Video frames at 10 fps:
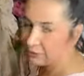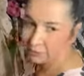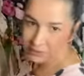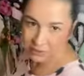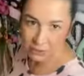
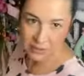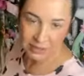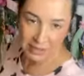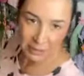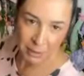So
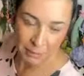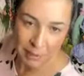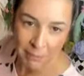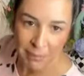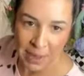excited about my
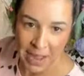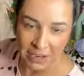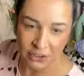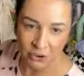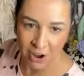
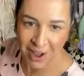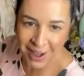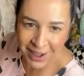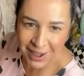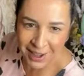
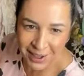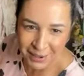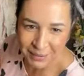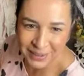backdrop.